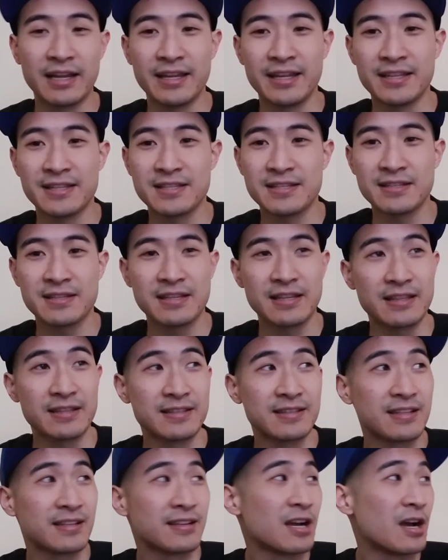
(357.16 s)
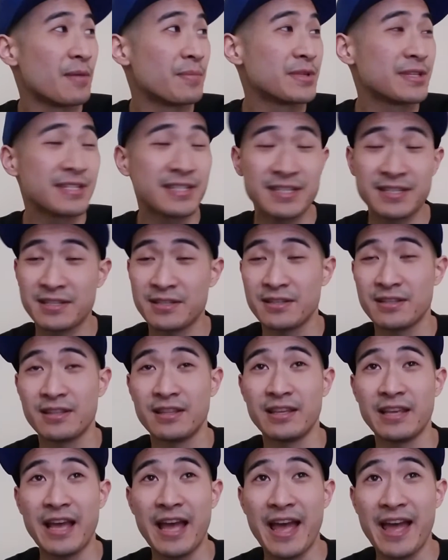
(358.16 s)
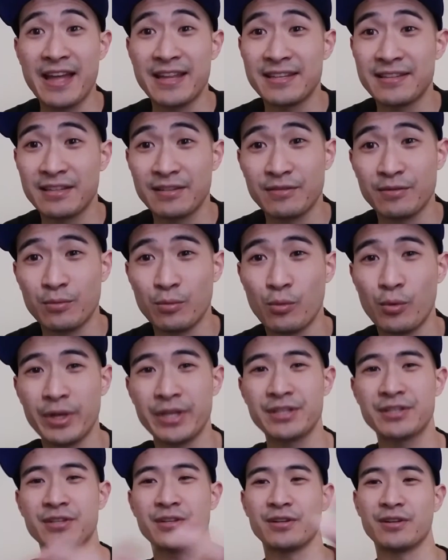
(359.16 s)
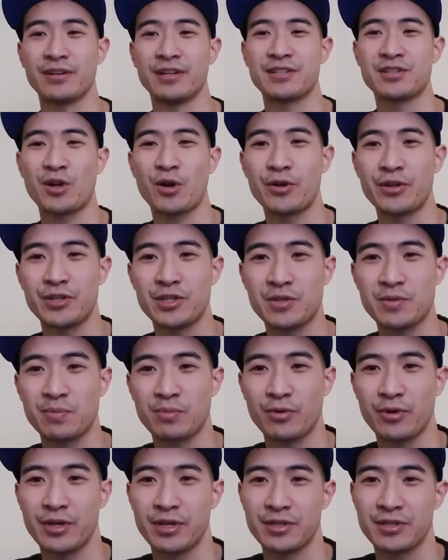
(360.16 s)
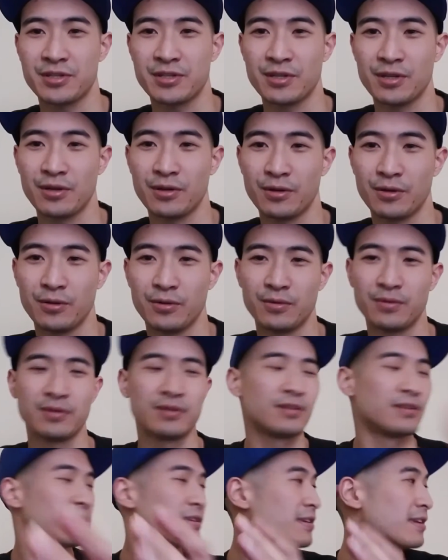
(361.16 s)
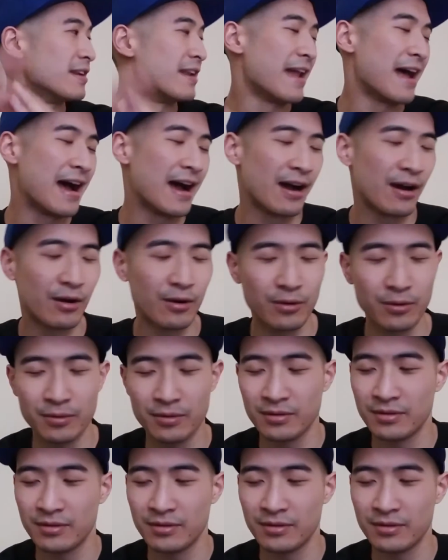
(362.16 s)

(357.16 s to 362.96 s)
It's coming to the end of winter. It's already spring, so now